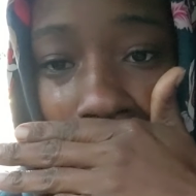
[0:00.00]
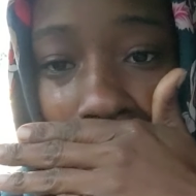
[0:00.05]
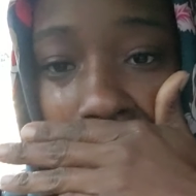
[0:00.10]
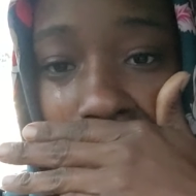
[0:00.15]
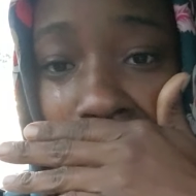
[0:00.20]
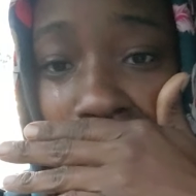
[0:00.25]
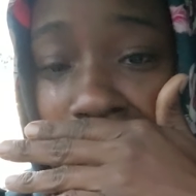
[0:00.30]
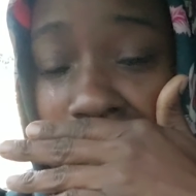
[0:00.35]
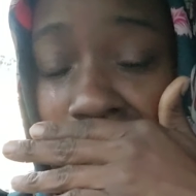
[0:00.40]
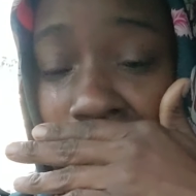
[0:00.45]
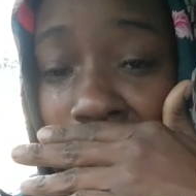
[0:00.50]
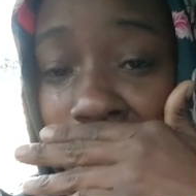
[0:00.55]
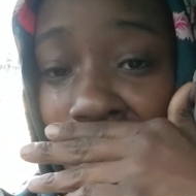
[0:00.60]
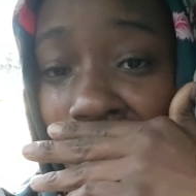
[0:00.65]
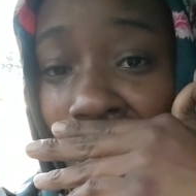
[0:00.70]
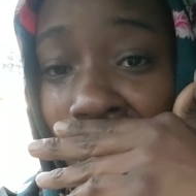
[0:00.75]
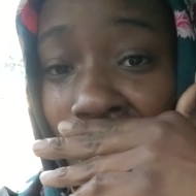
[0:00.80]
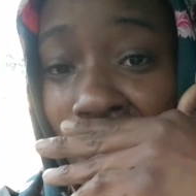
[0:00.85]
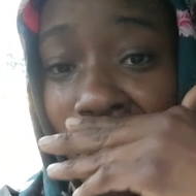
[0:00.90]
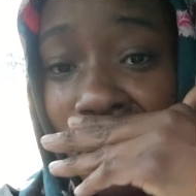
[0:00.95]
I'm so, so
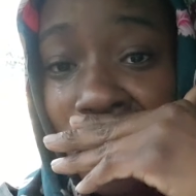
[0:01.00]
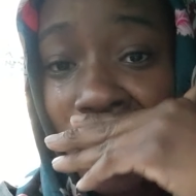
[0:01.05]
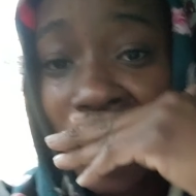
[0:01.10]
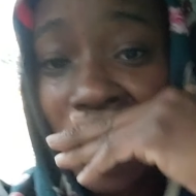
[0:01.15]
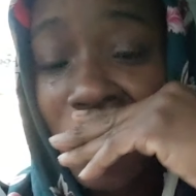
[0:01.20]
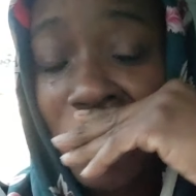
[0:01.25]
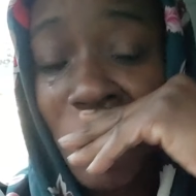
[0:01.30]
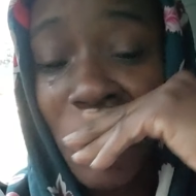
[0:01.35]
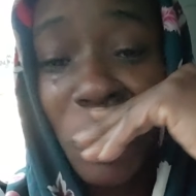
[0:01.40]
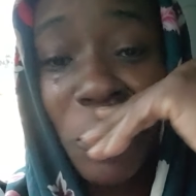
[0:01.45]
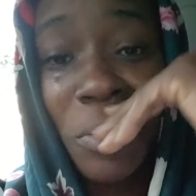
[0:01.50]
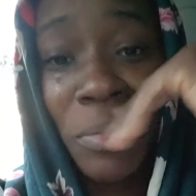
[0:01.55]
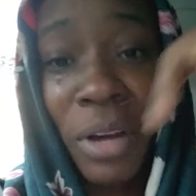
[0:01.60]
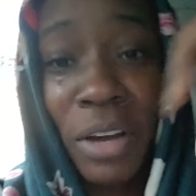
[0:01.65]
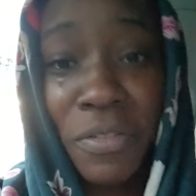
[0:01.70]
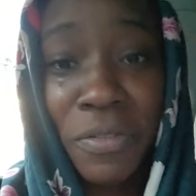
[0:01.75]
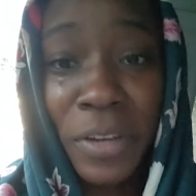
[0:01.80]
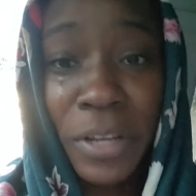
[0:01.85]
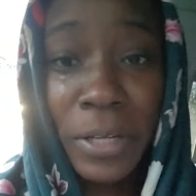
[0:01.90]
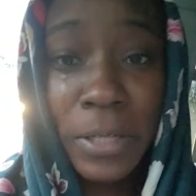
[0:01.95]
sorry. Forgive me for
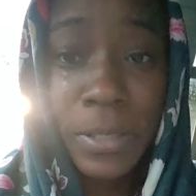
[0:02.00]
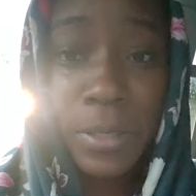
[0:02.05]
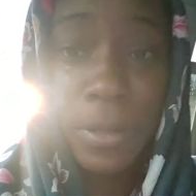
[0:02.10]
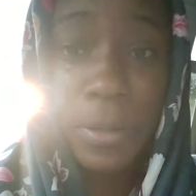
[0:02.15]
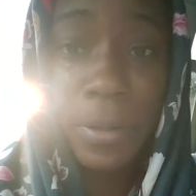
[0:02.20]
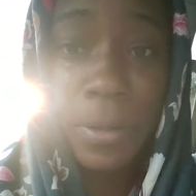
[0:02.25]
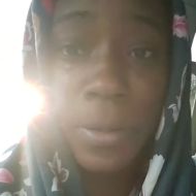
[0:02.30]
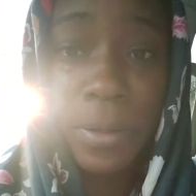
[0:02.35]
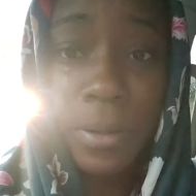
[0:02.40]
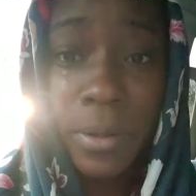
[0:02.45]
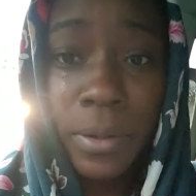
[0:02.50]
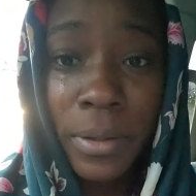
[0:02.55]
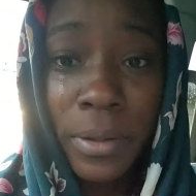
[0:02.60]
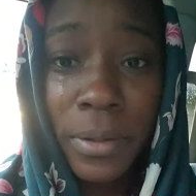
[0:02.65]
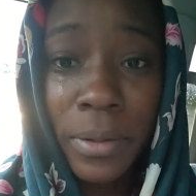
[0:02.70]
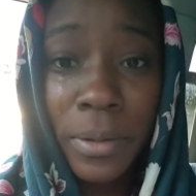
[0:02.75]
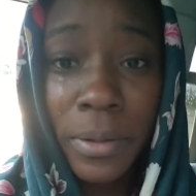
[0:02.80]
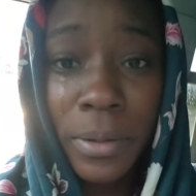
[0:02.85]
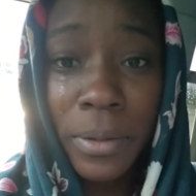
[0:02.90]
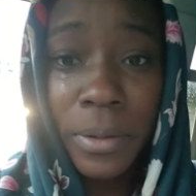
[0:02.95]
my face.
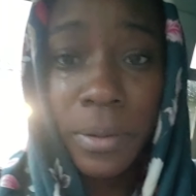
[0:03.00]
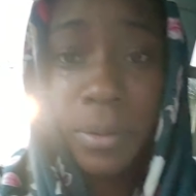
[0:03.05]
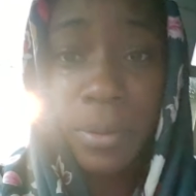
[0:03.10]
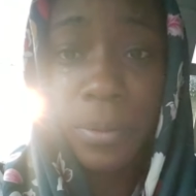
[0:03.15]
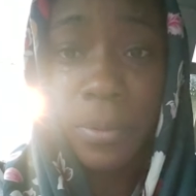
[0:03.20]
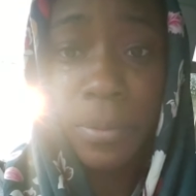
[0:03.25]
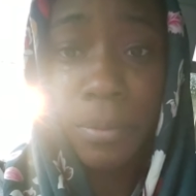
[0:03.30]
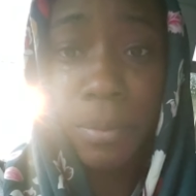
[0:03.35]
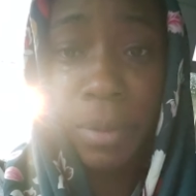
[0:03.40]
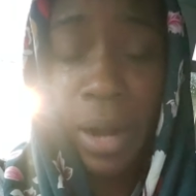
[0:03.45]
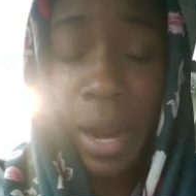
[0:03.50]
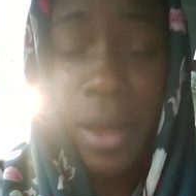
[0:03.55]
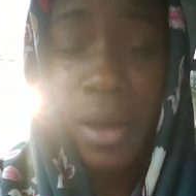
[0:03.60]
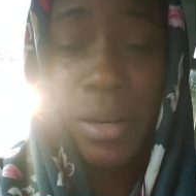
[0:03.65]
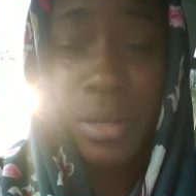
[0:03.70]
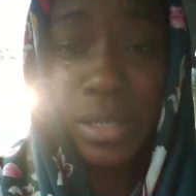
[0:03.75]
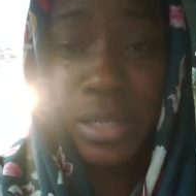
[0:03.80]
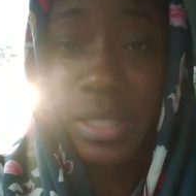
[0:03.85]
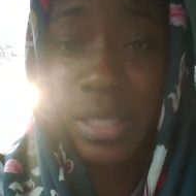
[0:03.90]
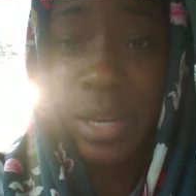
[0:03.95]
But I
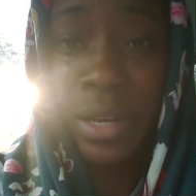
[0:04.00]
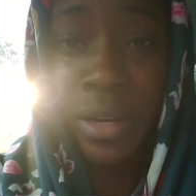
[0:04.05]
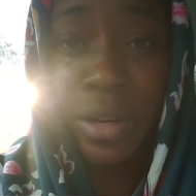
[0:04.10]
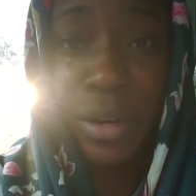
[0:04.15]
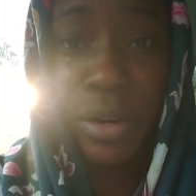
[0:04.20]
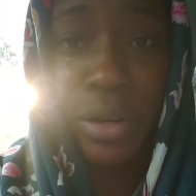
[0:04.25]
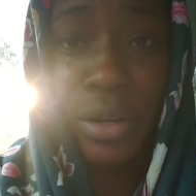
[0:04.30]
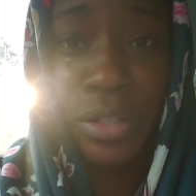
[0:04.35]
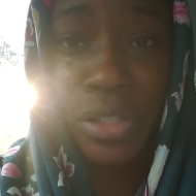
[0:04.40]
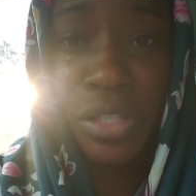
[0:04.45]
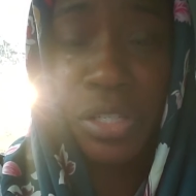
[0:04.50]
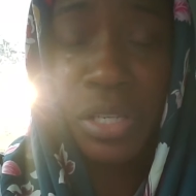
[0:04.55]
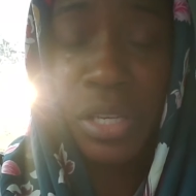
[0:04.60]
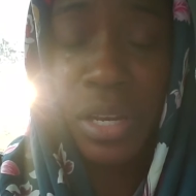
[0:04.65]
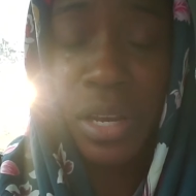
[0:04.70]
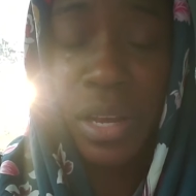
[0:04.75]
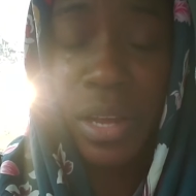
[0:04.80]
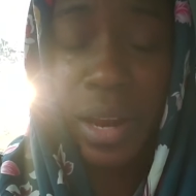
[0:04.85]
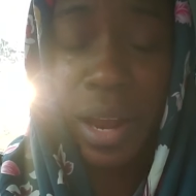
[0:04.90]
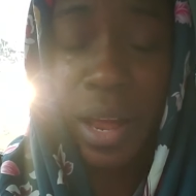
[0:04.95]
understand the
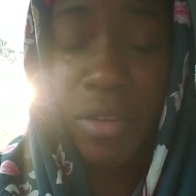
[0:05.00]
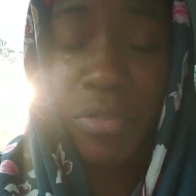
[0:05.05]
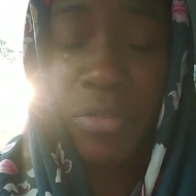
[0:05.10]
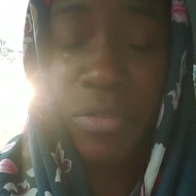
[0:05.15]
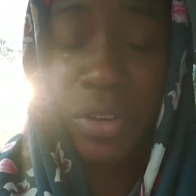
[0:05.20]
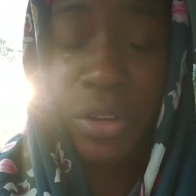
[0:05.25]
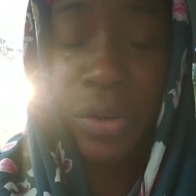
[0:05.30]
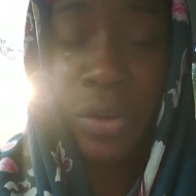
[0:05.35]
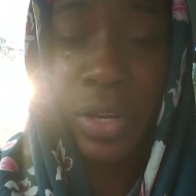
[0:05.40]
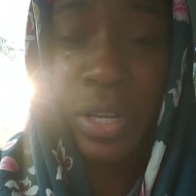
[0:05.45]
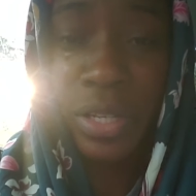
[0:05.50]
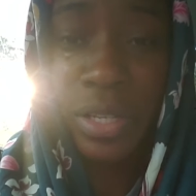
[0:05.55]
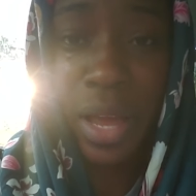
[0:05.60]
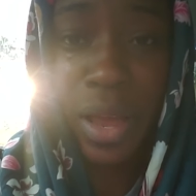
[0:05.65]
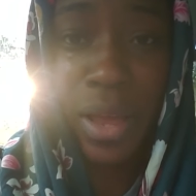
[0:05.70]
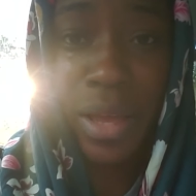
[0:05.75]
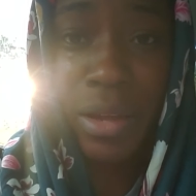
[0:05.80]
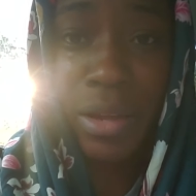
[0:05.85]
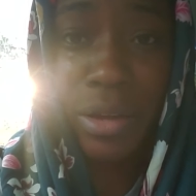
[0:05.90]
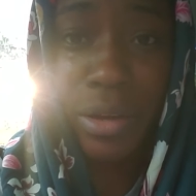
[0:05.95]
urgency and I feel His
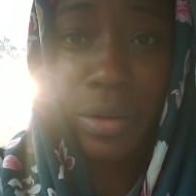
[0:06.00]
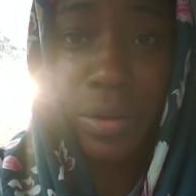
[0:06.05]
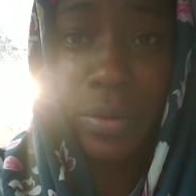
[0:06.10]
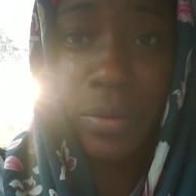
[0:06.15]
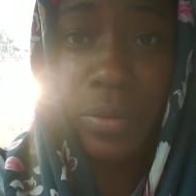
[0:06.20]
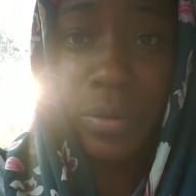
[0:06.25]
anger.